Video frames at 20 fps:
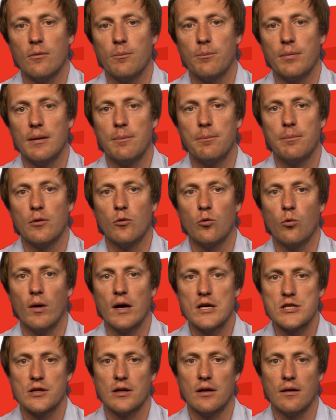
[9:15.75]
on people who are
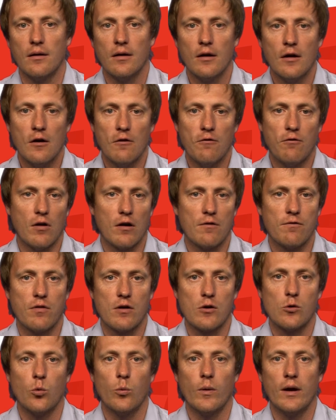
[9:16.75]
actually
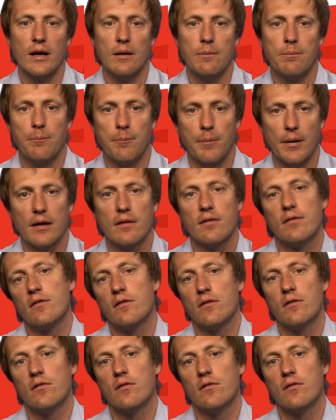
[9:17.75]
far away but